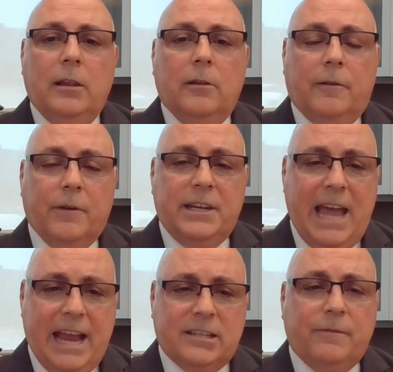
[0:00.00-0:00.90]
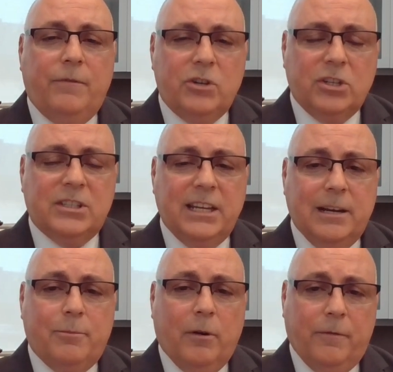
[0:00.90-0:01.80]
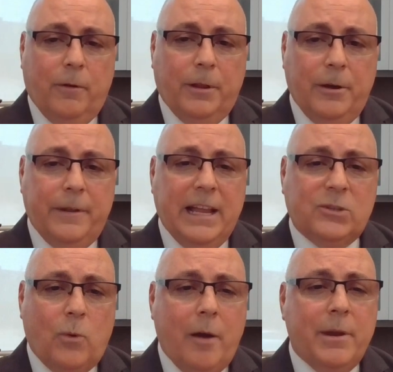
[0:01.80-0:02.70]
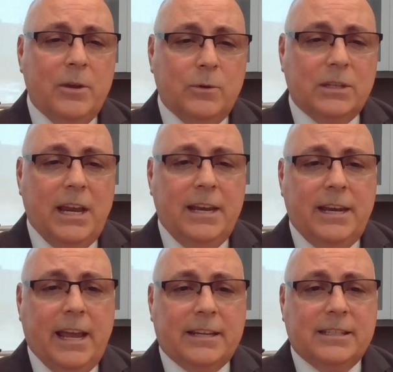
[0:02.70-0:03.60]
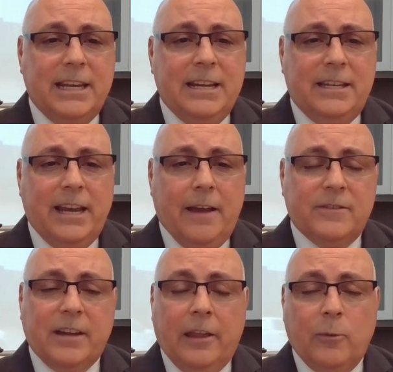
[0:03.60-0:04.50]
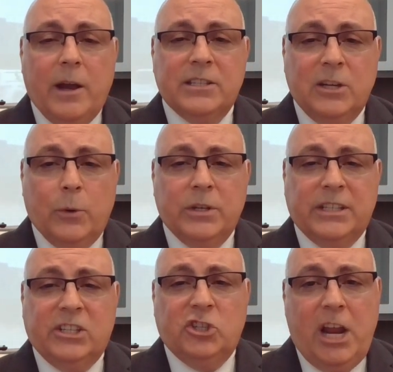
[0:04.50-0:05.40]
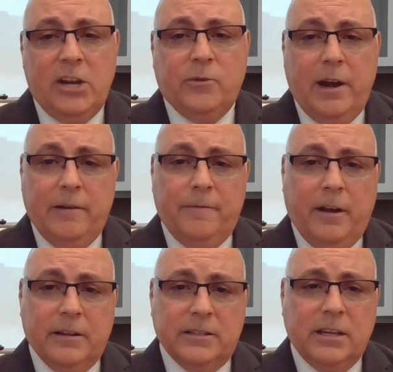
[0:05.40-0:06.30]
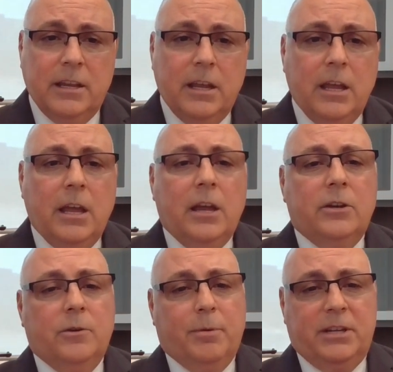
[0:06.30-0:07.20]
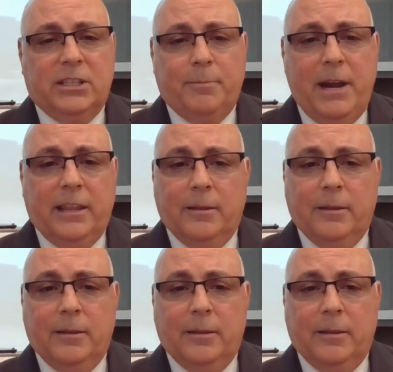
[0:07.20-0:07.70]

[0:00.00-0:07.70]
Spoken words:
look for tax efficiency in the portfolio, and that's why we use index ETFs, otherwise known as exchange traded funds, to participate